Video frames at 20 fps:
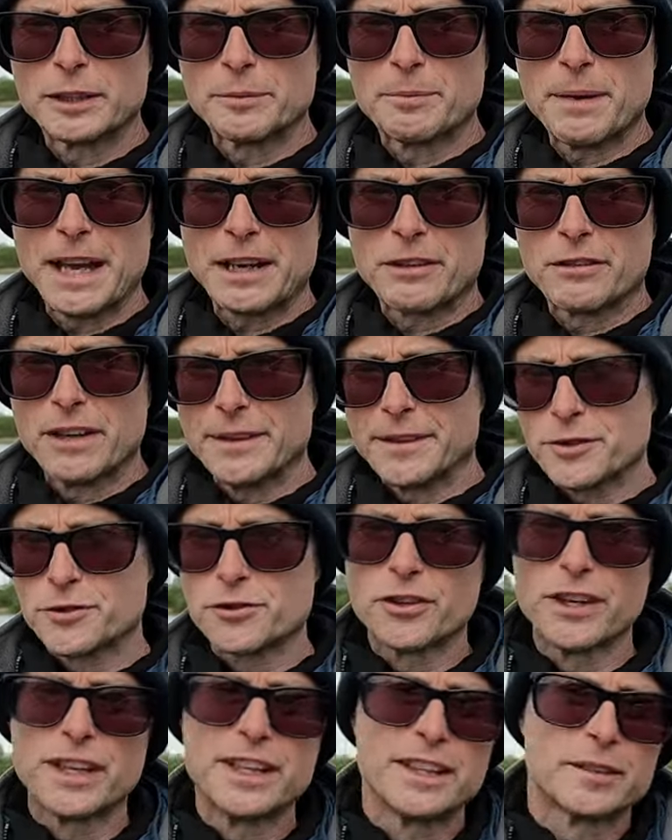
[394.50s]
background of
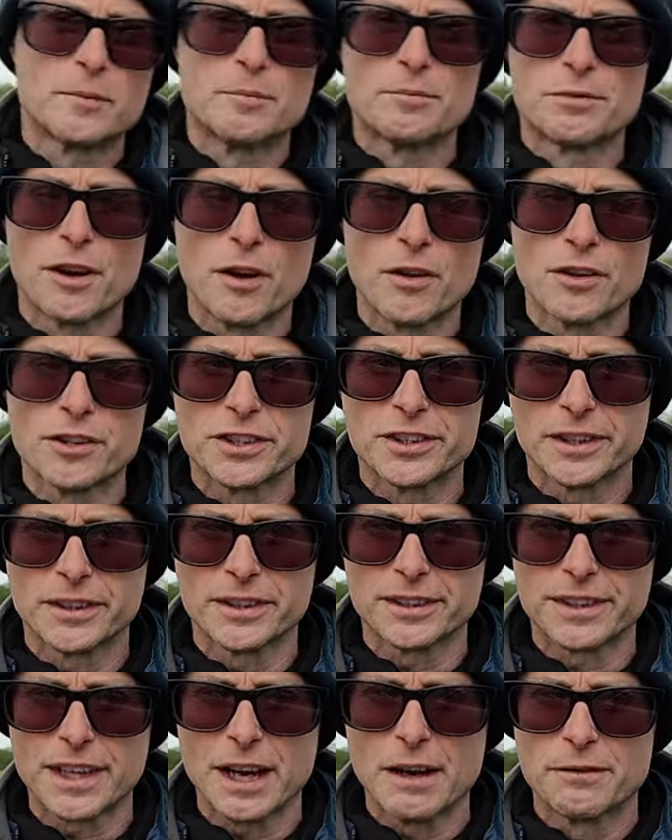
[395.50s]
trees and branches
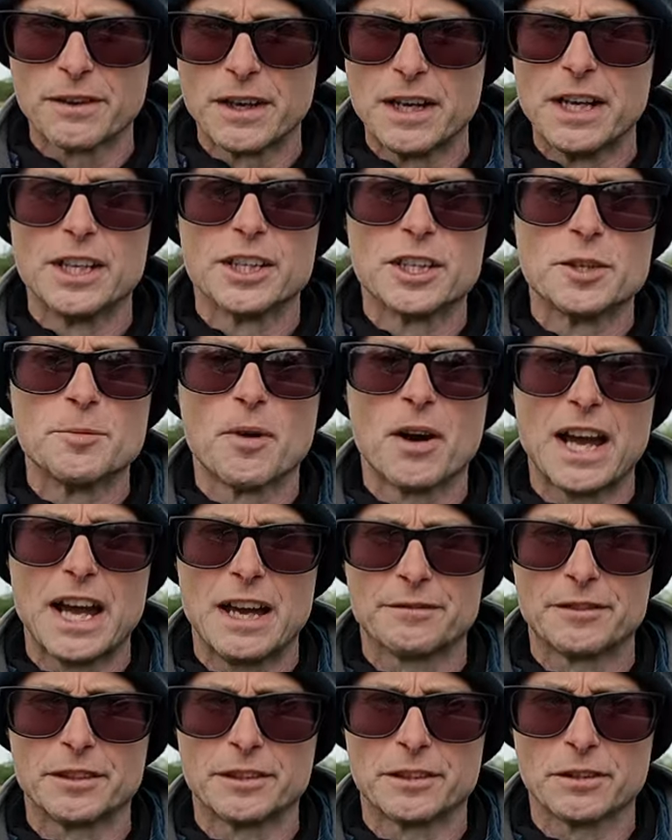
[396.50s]
and stuff, you might
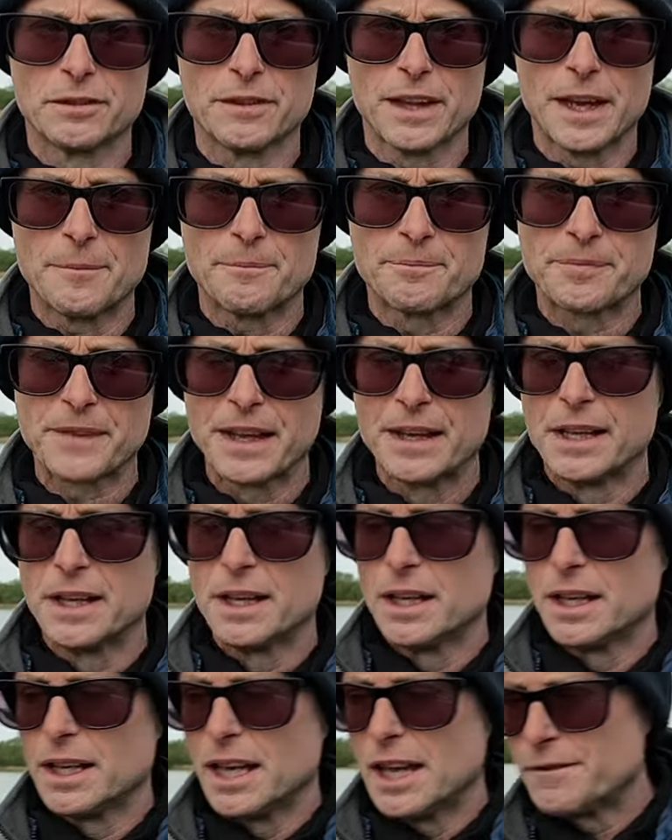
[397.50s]
have to do that.
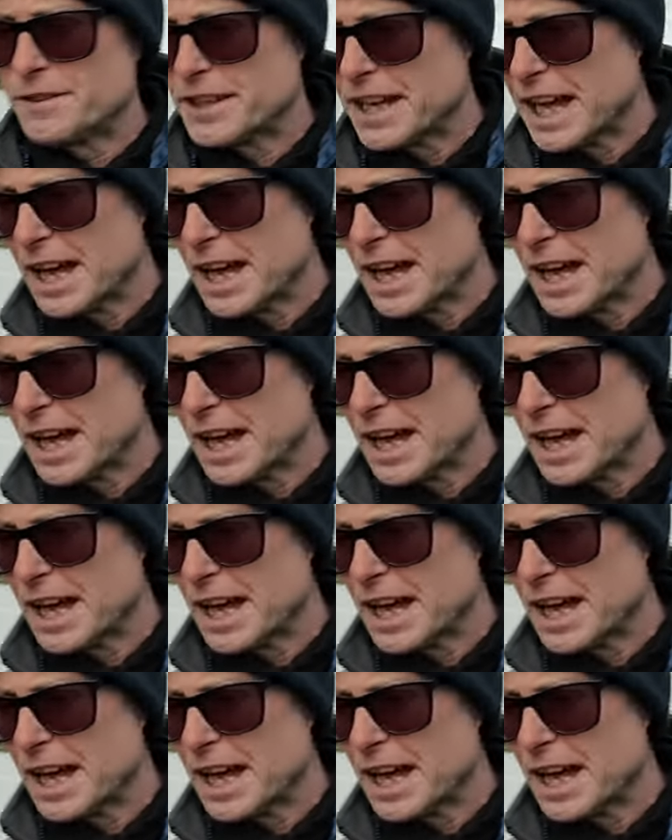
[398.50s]
If you